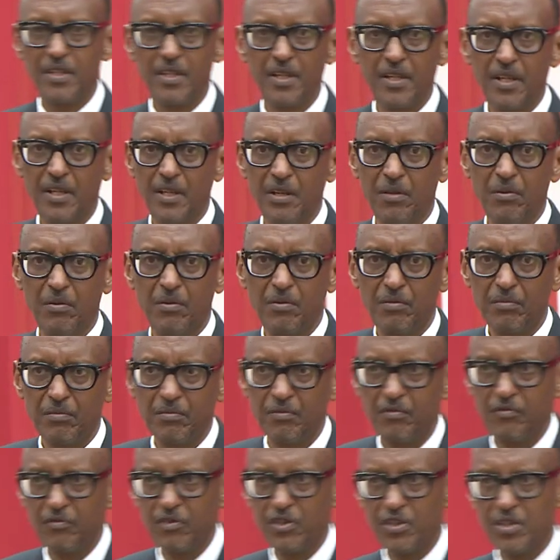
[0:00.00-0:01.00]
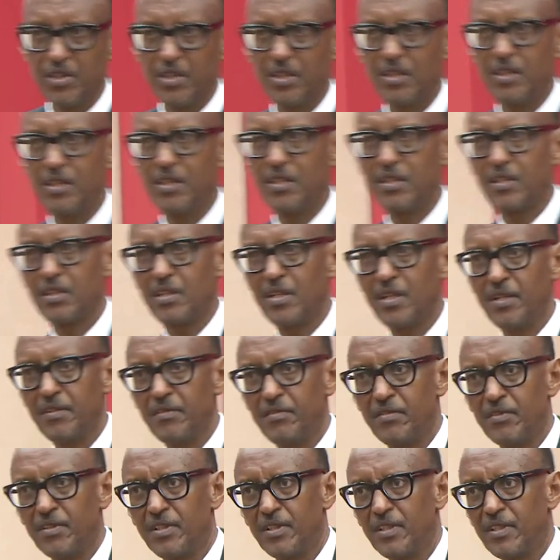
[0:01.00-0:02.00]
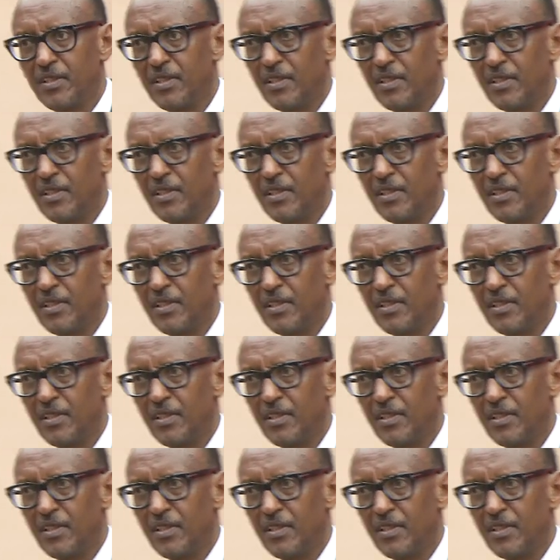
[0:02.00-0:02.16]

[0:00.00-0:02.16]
here, who visited this country,